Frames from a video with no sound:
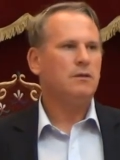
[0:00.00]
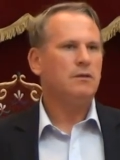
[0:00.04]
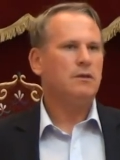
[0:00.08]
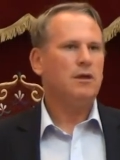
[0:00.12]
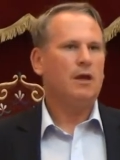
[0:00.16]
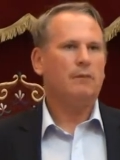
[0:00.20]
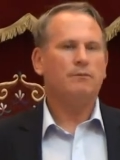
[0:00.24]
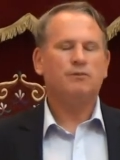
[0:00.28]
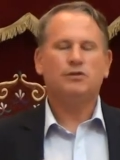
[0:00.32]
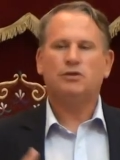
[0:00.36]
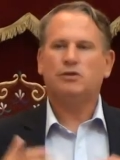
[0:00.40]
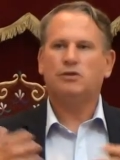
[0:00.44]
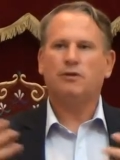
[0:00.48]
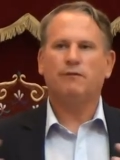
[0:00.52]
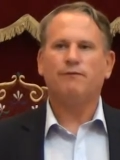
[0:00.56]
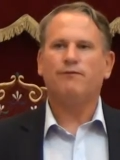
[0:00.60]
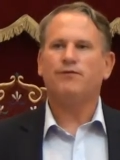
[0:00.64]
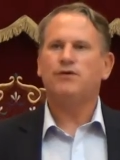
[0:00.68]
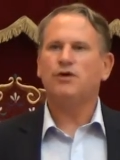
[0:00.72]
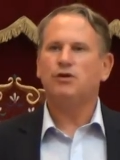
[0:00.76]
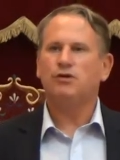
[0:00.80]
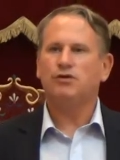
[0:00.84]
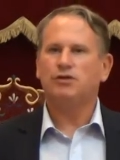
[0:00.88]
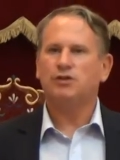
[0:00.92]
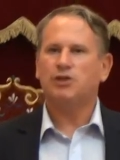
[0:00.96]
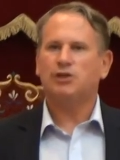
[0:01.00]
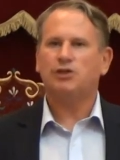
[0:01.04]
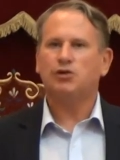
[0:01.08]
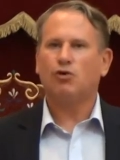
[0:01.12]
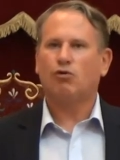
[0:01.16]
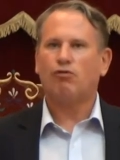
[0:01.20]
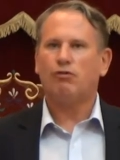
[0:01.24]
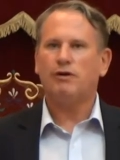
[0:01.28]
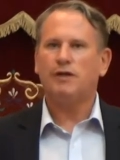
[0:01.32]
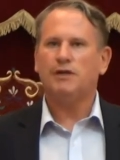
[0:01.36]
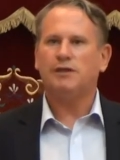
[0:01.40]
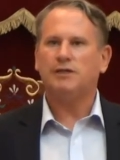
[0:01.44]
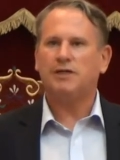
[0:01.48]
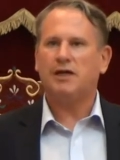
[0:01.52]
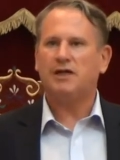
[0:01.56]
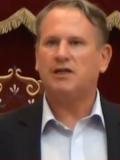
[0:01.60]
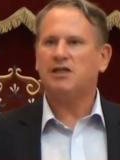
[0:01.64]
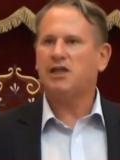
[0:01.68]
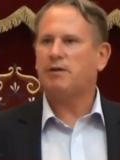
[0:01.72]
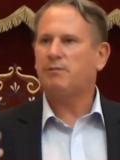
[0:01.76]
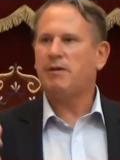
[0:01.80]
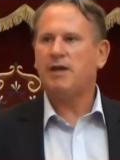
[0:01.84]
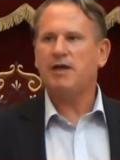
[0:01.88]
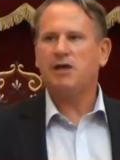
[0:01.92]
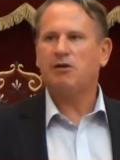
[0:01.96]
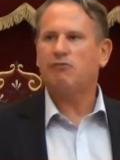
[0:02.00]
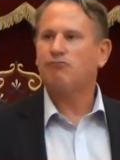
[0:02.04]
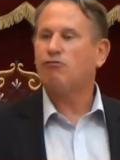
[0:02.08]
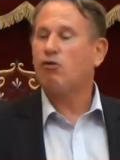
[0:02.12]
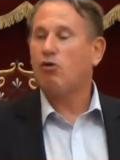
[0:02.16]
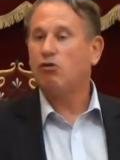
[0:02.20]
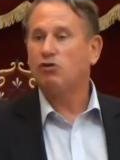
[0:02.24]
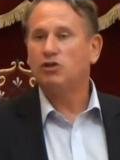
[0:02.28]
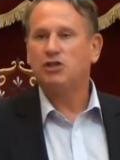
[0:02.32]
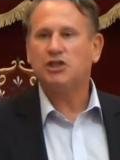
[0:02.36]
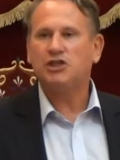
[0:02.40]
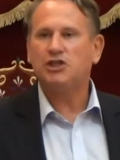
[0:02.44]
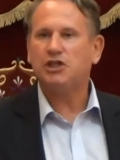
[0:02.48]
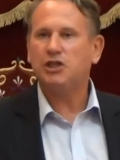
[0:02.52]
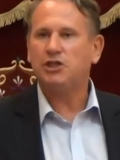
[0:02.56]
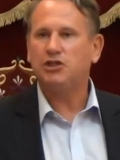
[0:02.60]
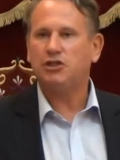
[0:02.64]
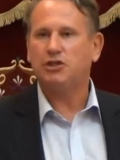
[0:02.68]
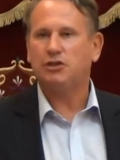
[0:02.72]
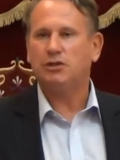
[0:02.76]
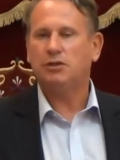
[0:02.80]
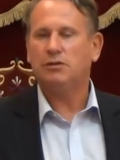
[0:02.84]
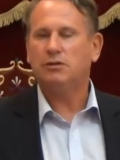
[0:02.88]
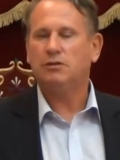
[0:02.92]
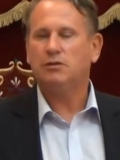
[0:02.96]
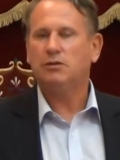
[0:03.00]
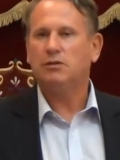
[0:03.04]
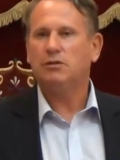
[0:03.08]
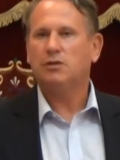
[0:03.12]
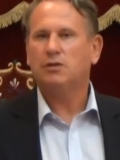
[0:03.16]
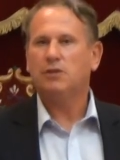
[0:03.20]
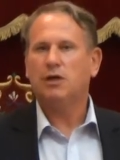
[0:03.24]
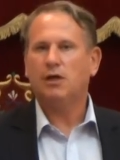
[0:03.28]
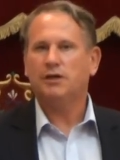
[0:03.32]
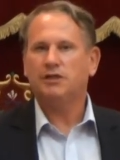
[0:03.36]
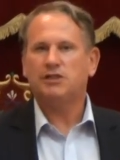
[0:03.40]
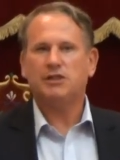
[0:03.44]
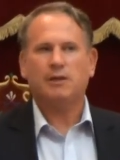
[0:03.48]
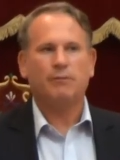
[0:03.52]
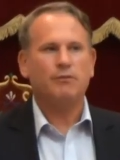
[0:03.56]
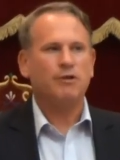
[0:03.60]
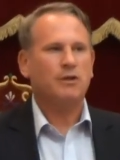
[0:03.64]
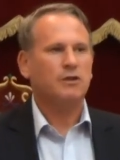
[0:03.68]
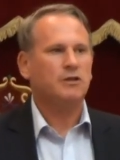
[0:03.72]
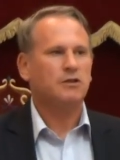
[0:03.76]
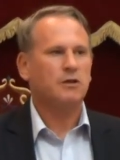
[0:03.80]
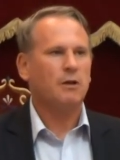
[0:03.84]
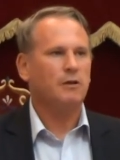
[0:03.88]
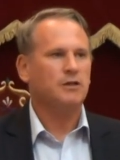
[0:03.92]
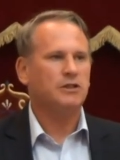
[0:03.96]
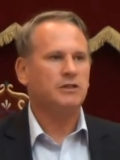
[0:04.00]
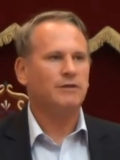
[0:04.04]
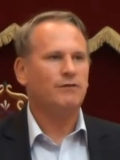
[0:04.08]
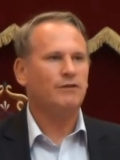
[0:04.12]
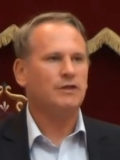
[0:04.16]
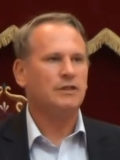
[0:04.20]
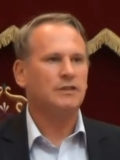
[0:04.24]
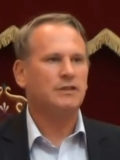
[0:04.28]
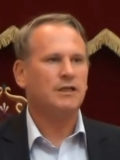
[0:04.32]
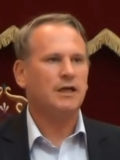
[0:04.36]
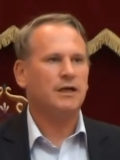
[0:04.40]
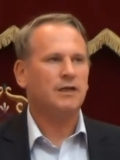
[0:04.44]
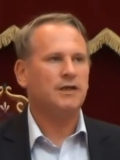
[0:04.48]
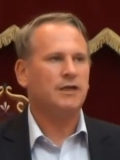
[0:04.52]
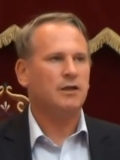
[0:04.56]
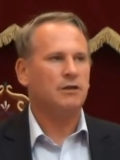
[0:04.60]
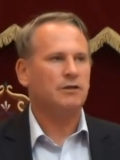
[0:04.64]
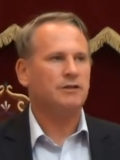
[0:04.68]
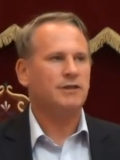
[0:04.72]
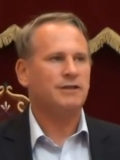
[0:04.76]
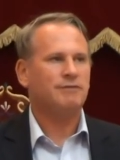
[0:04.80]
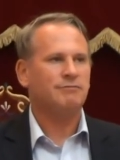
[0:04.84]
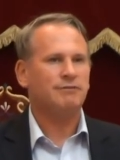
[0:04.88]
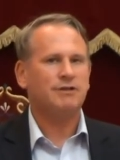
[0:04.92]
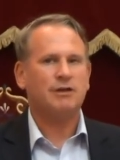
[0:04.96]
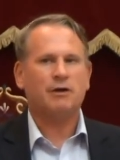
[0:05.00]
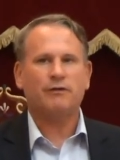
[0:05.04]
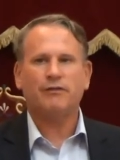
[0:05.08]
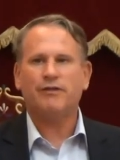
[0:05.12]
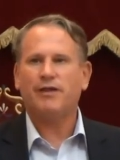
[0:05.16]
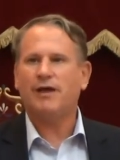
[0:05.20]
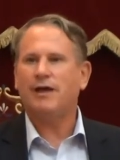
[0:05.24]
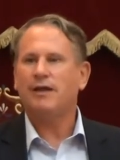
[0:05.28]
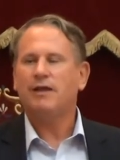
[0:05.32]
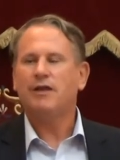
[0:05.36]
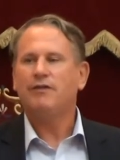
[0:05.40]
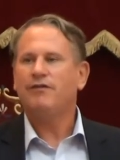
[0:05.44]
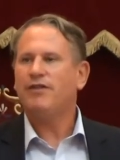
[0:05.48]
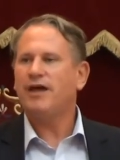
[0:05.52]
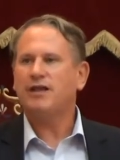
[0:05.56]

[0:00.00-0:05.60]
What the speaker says: I'm confused, disorientated, and I make a wrong decision, and civilians get killed as a result of that.